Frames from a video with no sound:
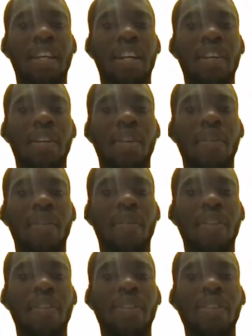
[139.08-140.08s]
uncool
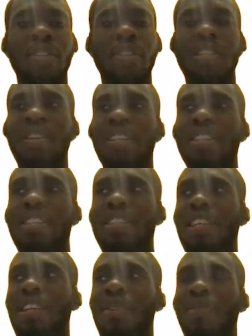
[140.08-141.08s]
thing to do. It's only
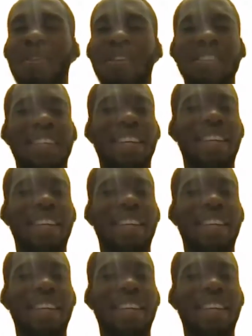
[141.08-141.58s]
since Elon Musk